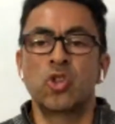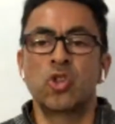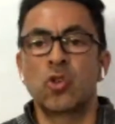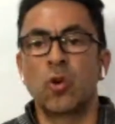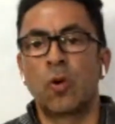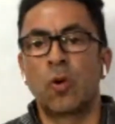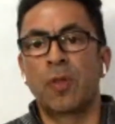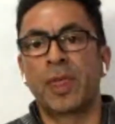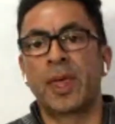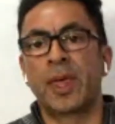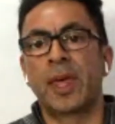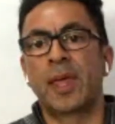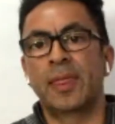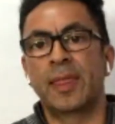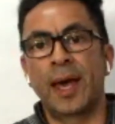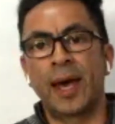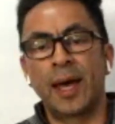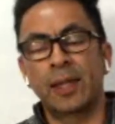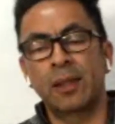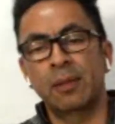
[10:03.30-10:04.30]
So
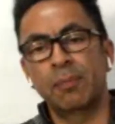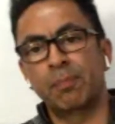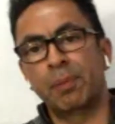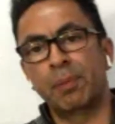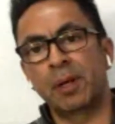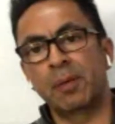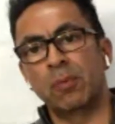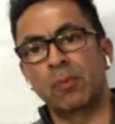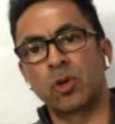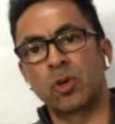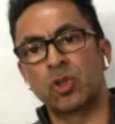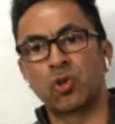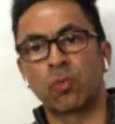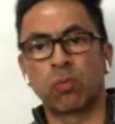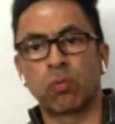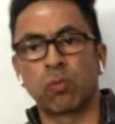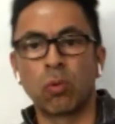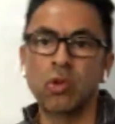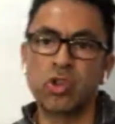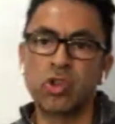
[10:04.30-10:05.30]
then that pretty
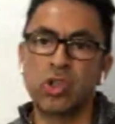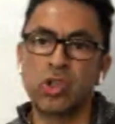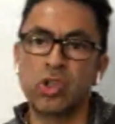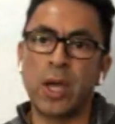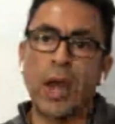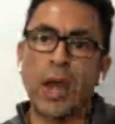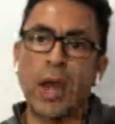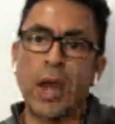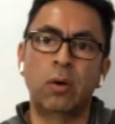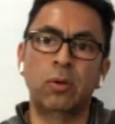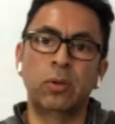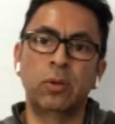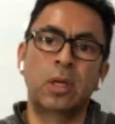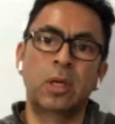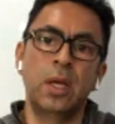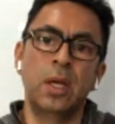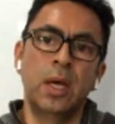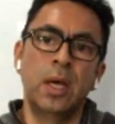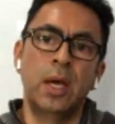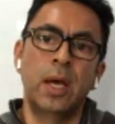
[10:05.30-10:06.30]
much rules
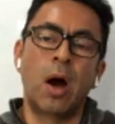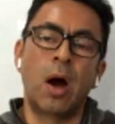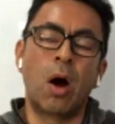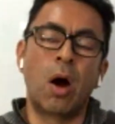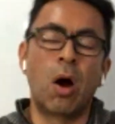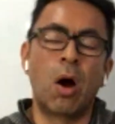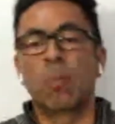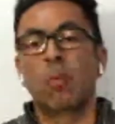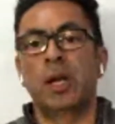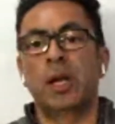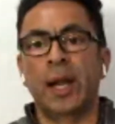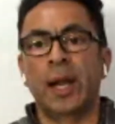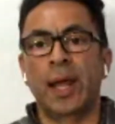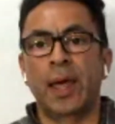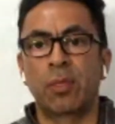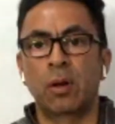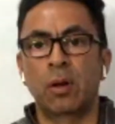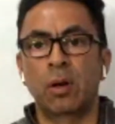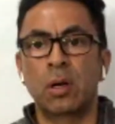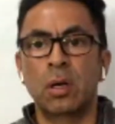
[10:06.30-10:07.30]
out hard money
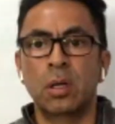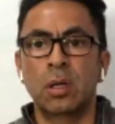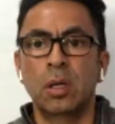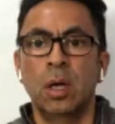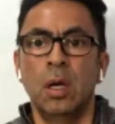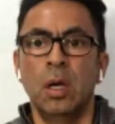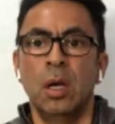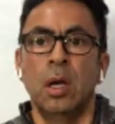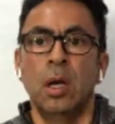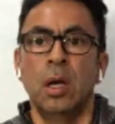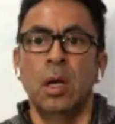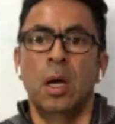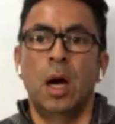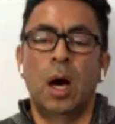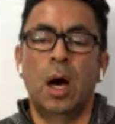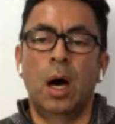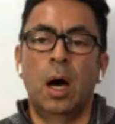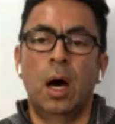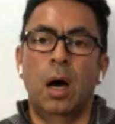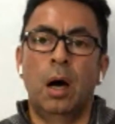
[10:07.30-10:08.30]
lender
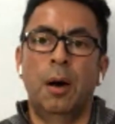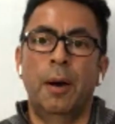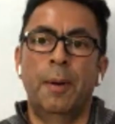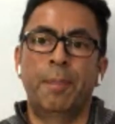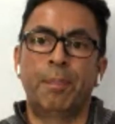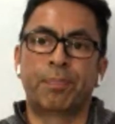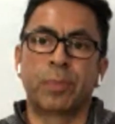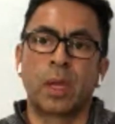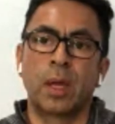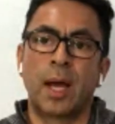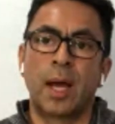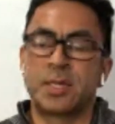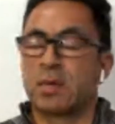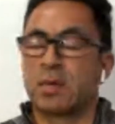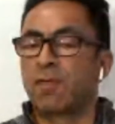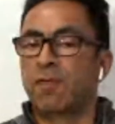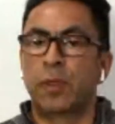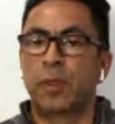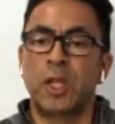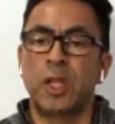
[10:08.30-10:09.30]
as a
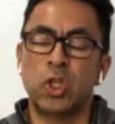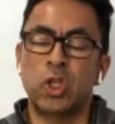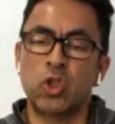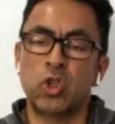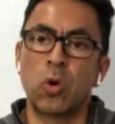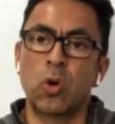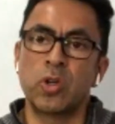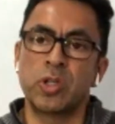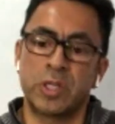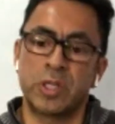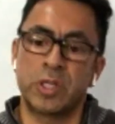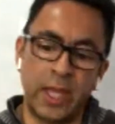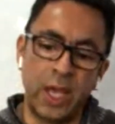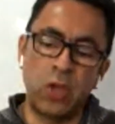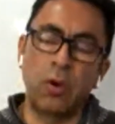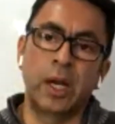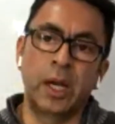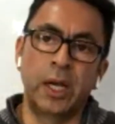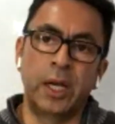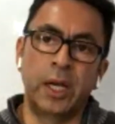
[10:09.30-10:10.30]
funding source. Then
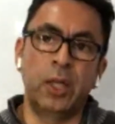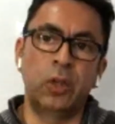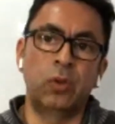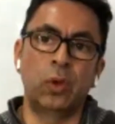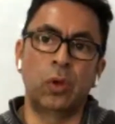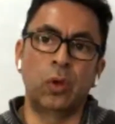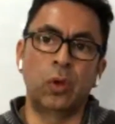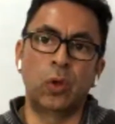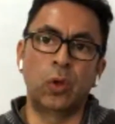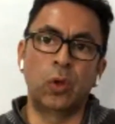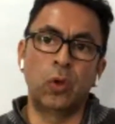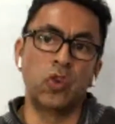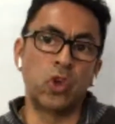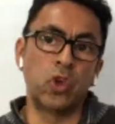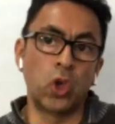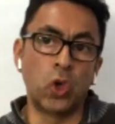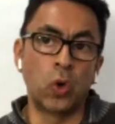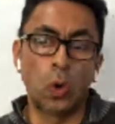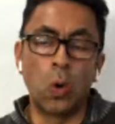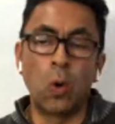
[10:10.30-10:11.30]
you're going to need to
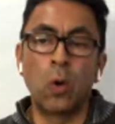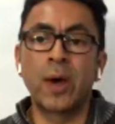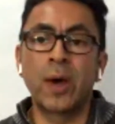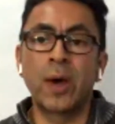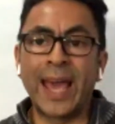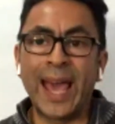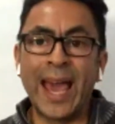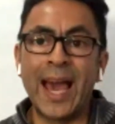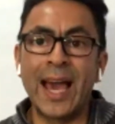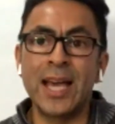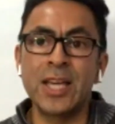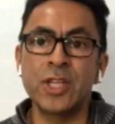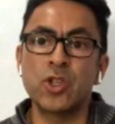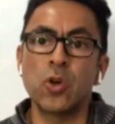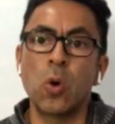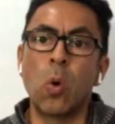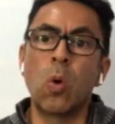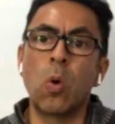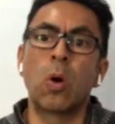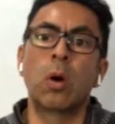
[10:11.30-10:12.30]
use your own cash
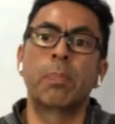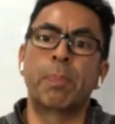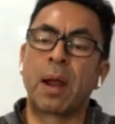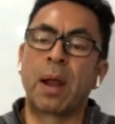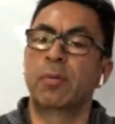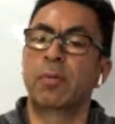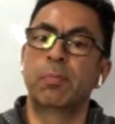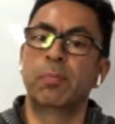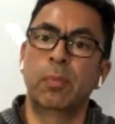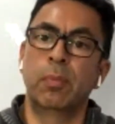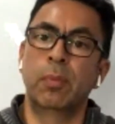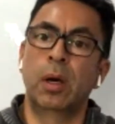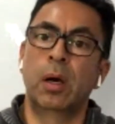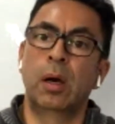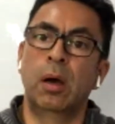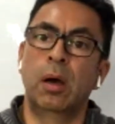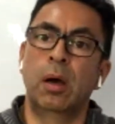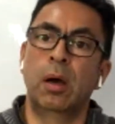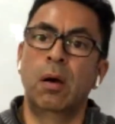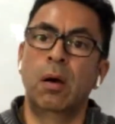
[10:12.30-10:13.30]
or private
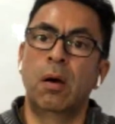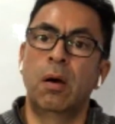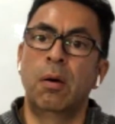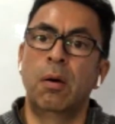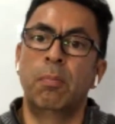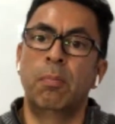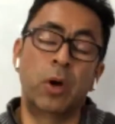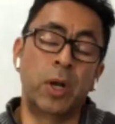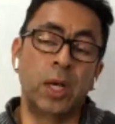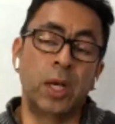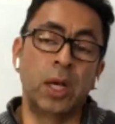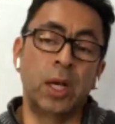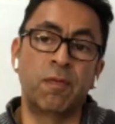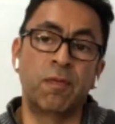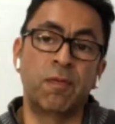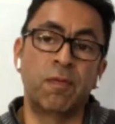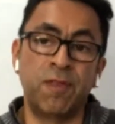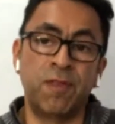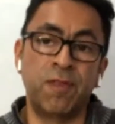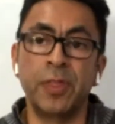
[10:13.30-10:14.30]
money
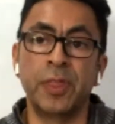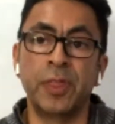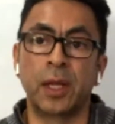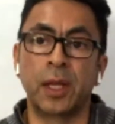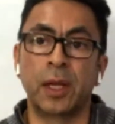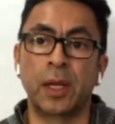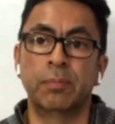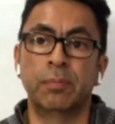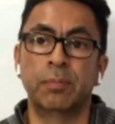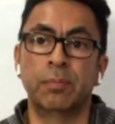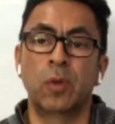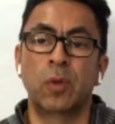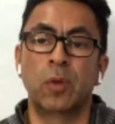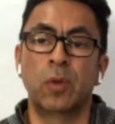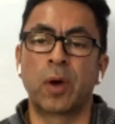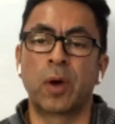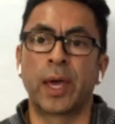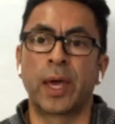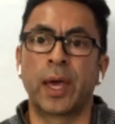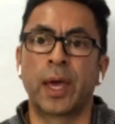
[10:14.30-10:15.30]
funding,
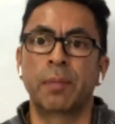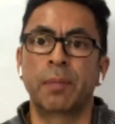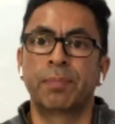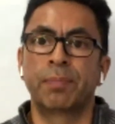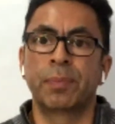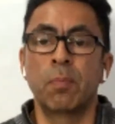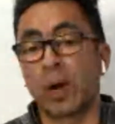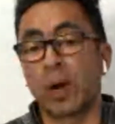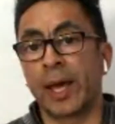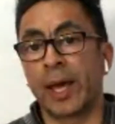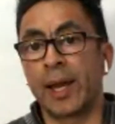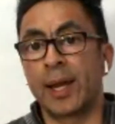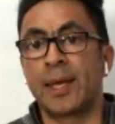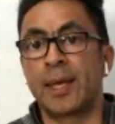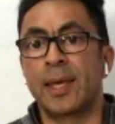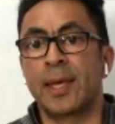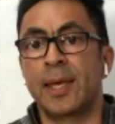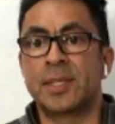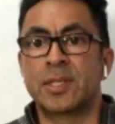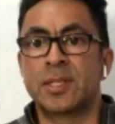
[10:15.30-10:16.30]
okay? But again,
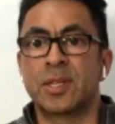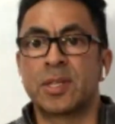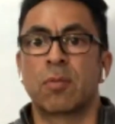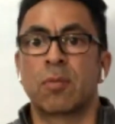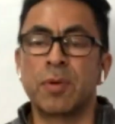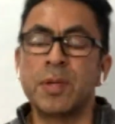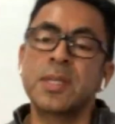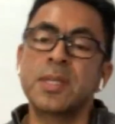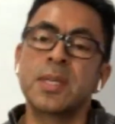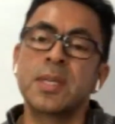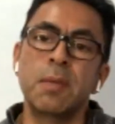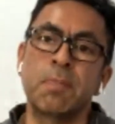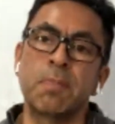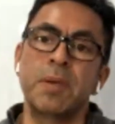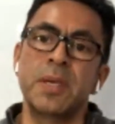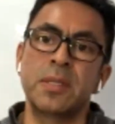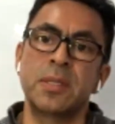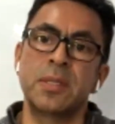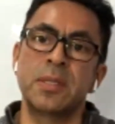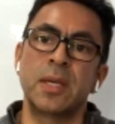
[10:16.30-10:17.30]
it's a risky
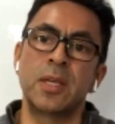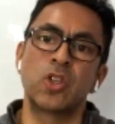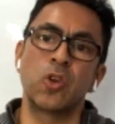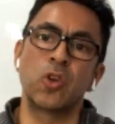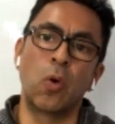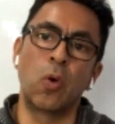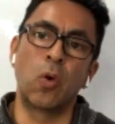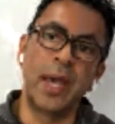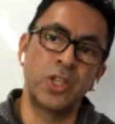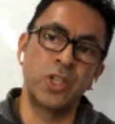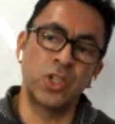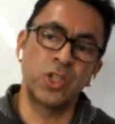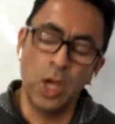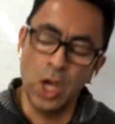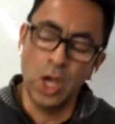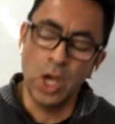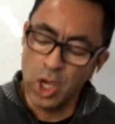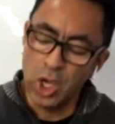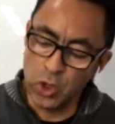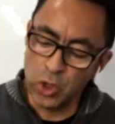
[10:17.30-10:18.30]
business unless
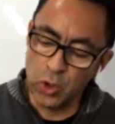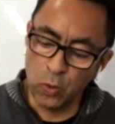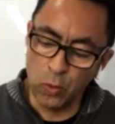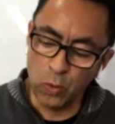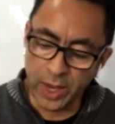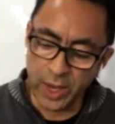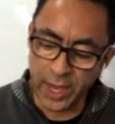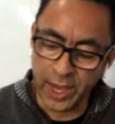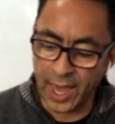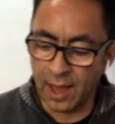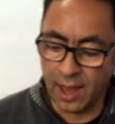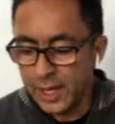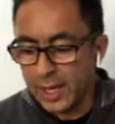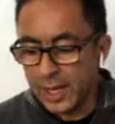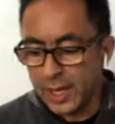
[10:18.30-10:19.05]
you have